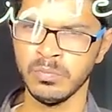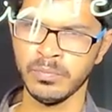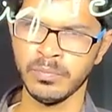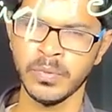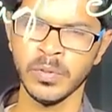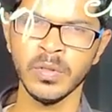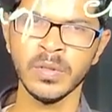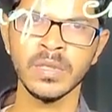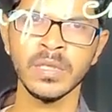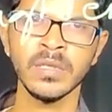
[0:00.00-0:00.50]

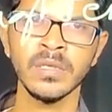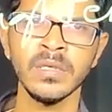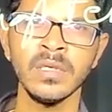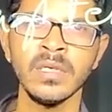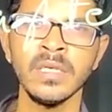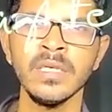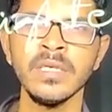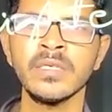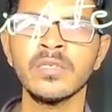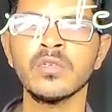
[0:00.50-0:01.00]

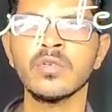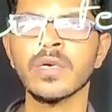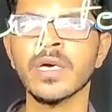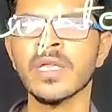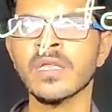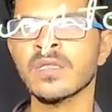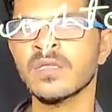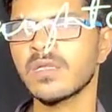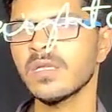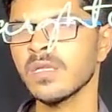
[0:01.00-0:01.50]
particularly took
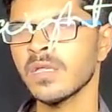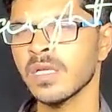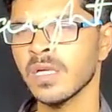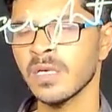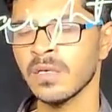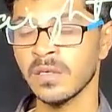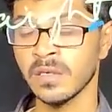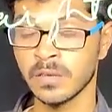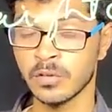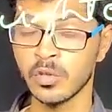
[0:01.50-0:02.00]
this
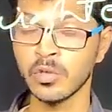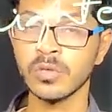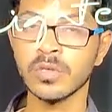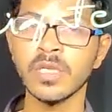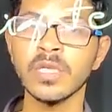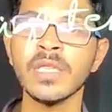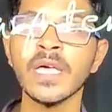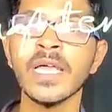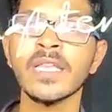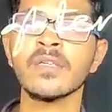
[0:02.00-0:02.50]

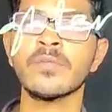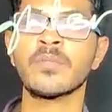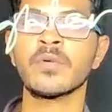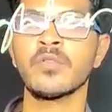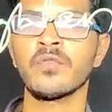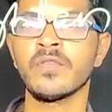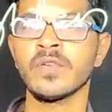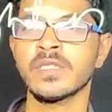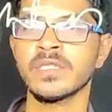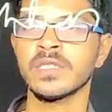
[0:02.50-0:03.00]
as a
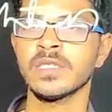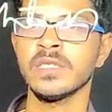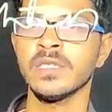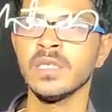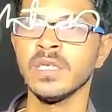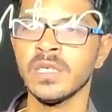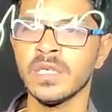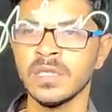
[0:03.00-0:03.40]
profession.